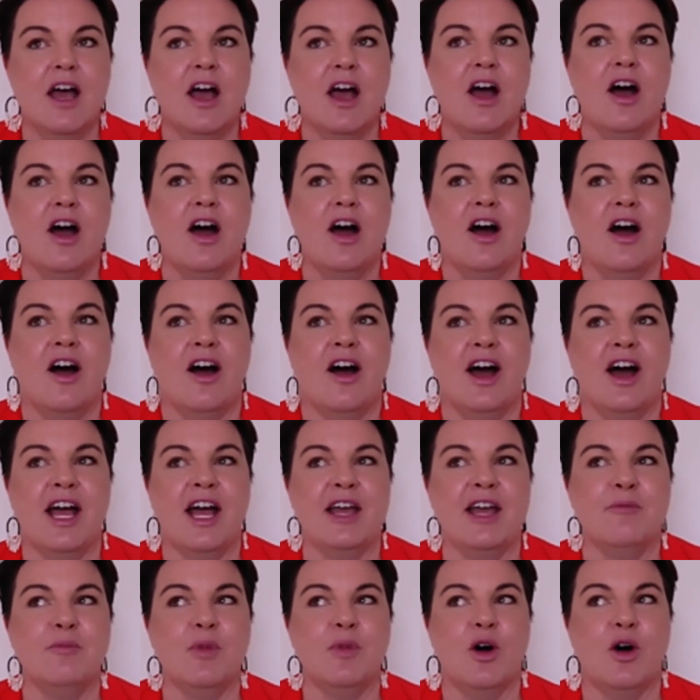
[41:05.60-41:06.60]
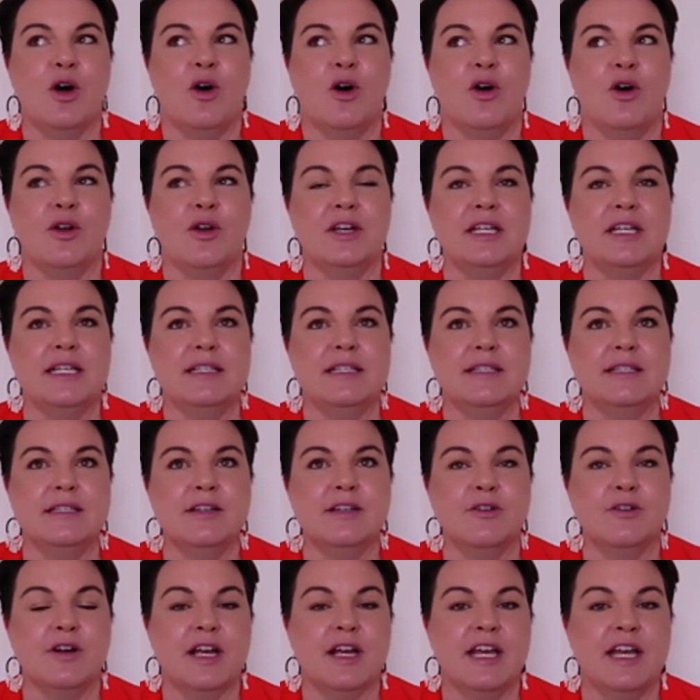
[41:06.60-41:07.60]
I'm on
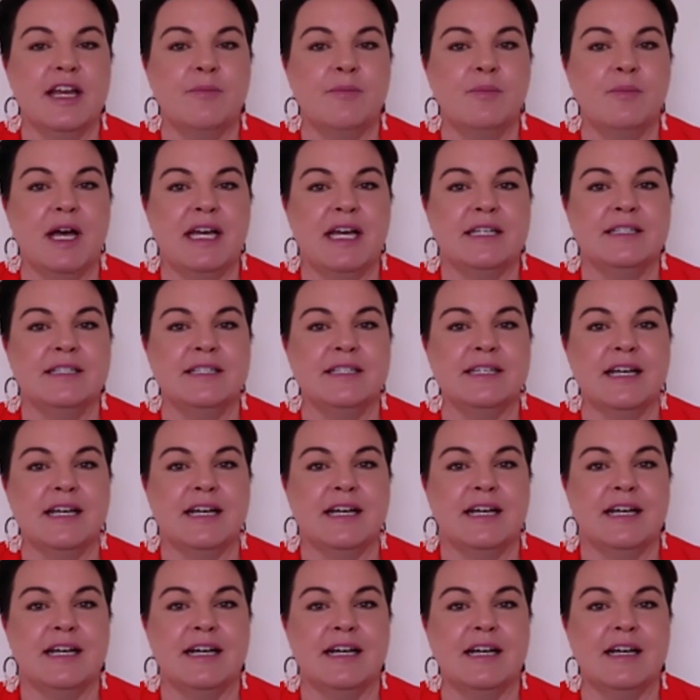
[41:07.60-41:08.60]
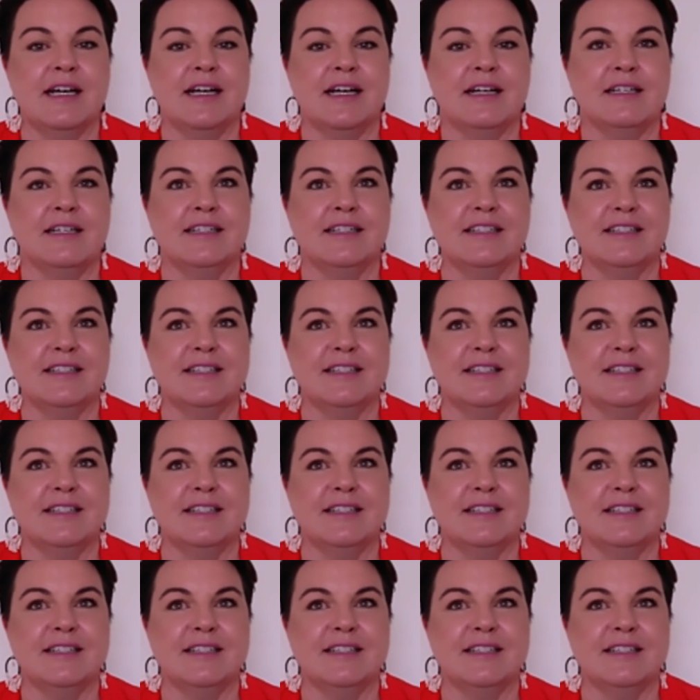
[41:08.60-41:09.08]
Instagram under /